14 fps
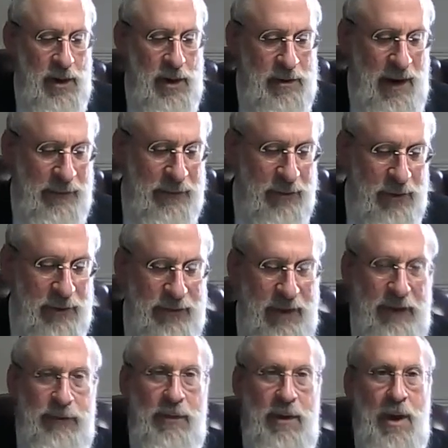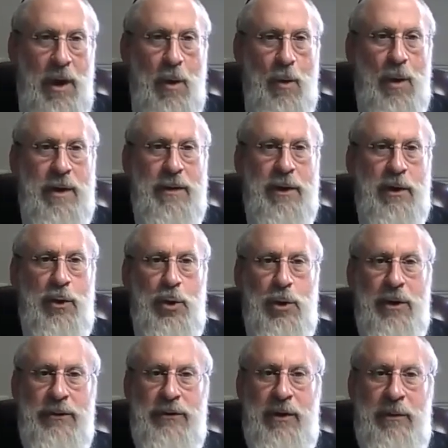Rashba learns that it's one of the
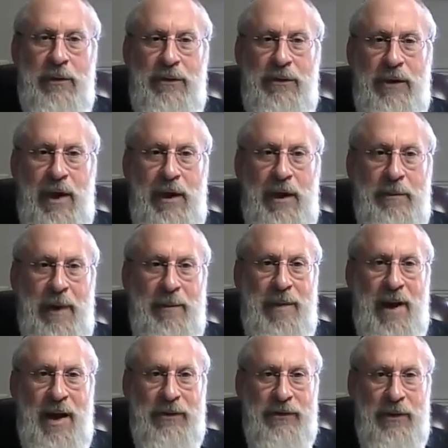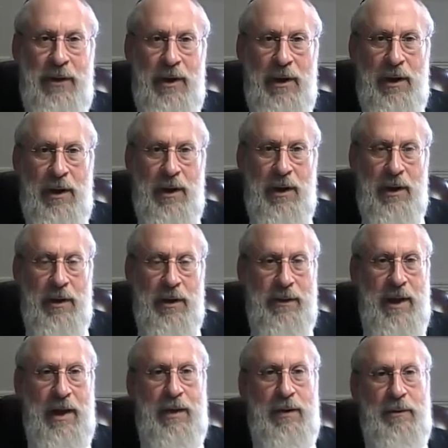kulas that we say by pas
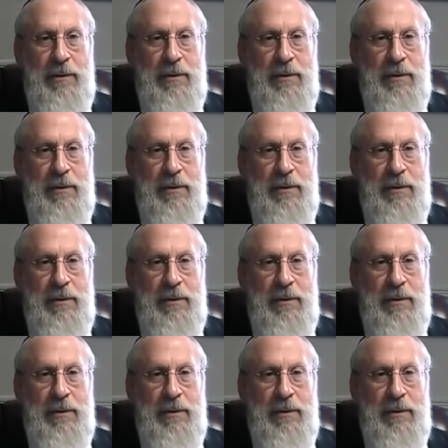that